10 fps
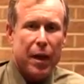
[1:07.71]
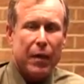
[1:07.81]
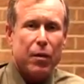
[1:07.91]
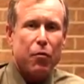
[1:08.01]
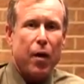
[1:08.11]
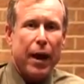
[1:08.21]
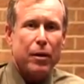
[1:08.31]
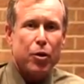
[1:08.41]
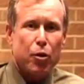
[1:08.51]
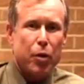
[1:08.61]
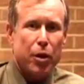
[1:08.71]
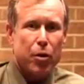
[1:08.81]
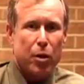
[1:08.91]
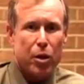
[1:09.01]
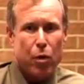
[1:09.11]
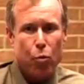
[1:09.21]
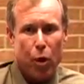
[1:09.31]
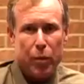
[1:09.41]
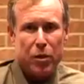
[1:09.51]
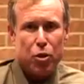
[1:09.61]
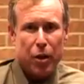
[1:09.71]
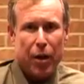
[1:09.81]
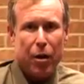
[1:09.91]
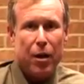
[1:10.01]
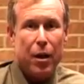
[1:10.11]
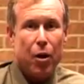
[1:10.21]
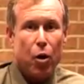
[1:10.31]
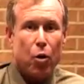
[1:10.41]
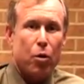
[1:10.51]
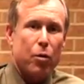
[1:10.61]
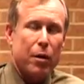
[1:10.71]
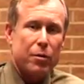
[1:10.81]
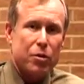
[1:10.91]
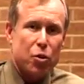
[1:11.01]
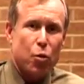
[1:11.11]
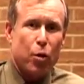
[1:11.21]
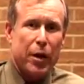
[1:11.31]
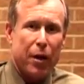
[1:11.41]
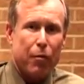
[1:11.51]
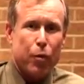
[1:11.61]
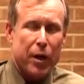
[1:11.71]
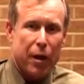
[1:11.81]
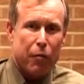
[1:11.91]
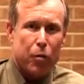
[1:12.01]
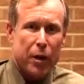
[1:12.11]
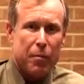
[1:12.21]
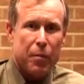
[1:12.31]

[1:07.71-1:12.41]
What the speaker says: And then finally, you're going to hear a young woman share her story of recovery.